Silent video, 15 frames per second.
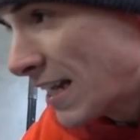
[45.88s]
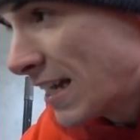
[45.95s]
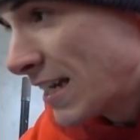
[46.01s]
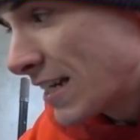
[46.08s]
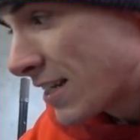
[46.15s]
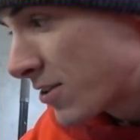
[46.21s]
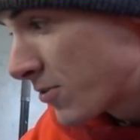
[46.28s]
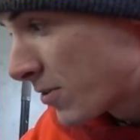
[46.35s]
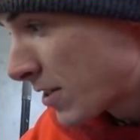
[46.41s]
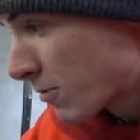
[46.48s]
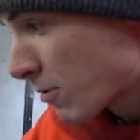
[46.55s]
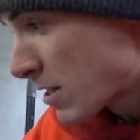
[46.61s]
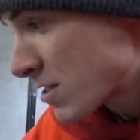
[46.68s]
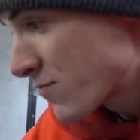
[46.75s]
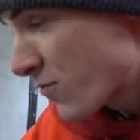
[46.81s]
into the
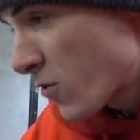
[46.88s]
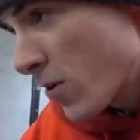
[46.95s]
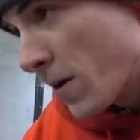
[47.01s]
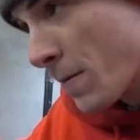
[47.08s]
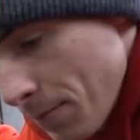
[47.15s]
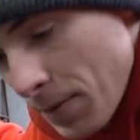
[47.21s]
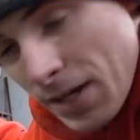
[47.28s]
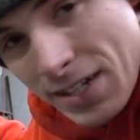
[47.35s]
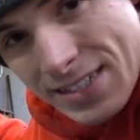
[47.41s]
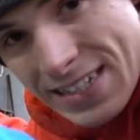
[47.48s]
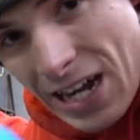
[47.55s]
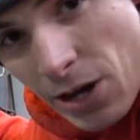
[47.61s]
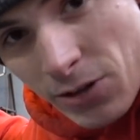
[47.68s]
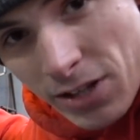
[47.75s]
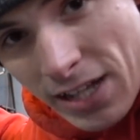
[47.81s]
reservoir because
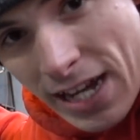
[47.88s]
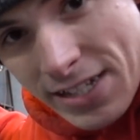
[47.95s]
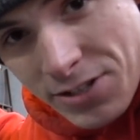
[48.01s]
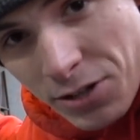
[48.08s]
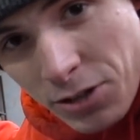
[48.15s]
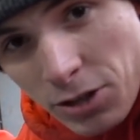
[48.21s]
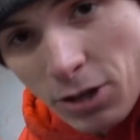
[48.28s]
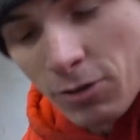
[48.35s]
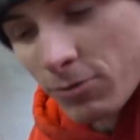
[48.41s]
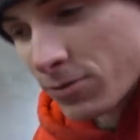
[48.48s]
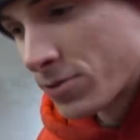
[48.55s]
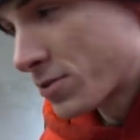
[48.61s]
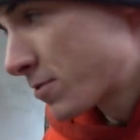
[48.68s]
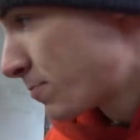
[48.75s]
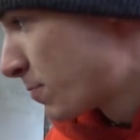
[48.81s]
now the lines are
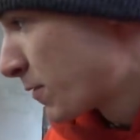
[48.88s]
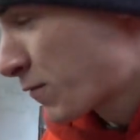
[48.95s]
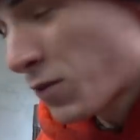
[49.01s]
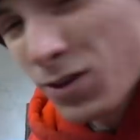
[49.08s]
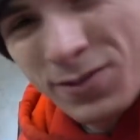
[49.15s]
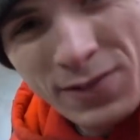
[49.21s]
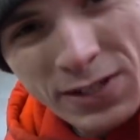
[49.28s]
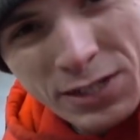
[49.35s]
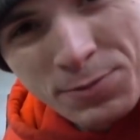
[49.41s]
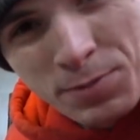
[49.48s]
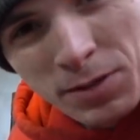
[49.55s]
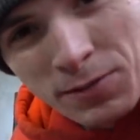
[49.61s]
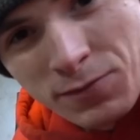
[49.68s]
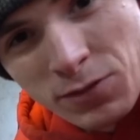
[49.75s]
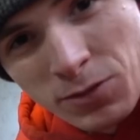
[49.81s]
closed. Before, if I just
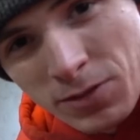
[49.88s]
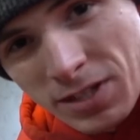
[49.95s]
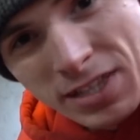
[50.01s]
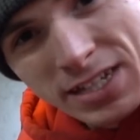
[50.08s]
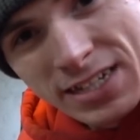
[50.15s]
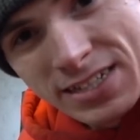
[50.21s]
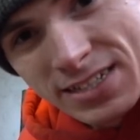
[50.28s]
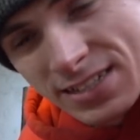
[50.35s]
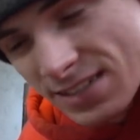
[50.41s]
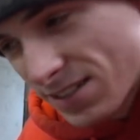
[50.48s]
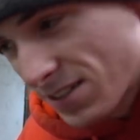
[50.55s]
put fluid in this and